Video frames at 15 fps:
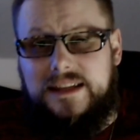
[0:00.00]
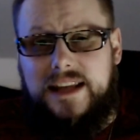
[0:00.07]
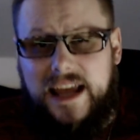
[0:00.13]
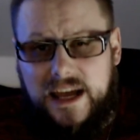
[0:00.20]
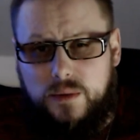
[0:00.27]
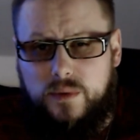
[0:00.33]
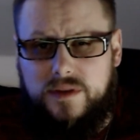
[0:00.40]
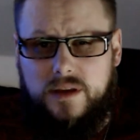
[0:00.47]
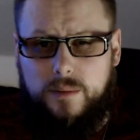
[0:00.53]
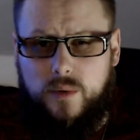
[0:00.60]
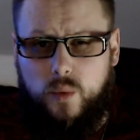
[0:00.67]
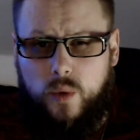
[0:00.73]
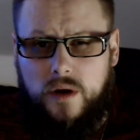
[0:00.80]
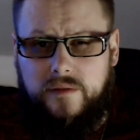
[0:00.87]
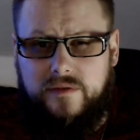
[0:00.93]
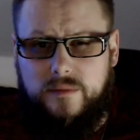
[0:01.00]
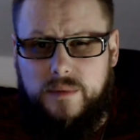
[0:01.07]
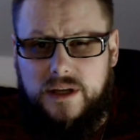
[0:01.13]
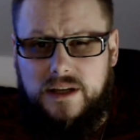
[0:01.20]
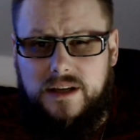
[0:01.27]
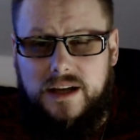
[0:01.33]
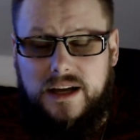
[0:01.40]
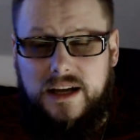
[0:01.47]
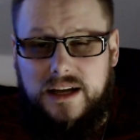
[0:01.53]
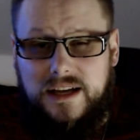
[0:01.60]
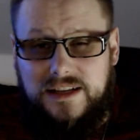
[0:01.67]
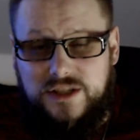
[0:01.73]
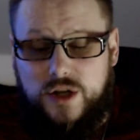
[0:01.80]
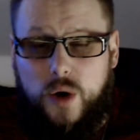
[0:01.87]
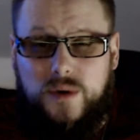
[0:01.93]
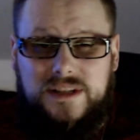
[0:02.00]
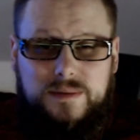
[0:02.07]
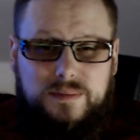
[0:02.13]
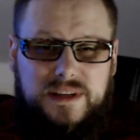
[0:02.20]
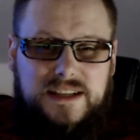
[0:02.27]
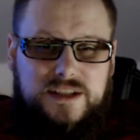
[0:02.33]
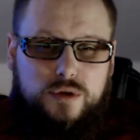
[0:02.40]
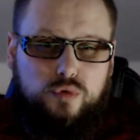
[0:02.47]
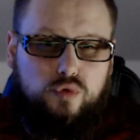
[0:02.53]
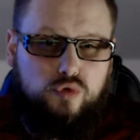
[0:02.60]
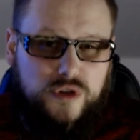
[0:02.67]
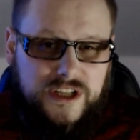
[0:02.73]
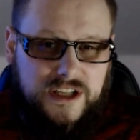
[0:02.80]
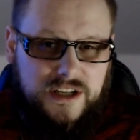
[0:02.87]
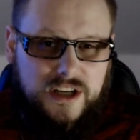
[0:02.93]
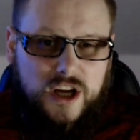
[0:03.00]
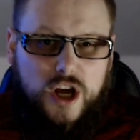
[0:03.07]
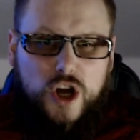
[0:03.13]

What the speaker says: hand with number one for me, is going to be to read.